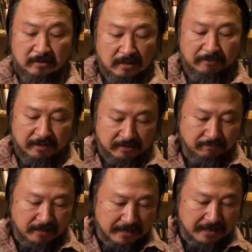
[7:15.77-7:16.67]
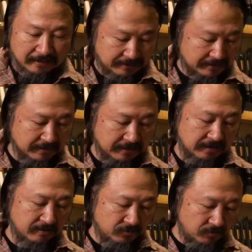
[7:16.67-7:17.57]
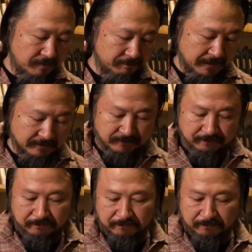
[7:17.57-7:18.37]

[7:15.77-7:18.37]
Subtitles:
Everything by hand in one person.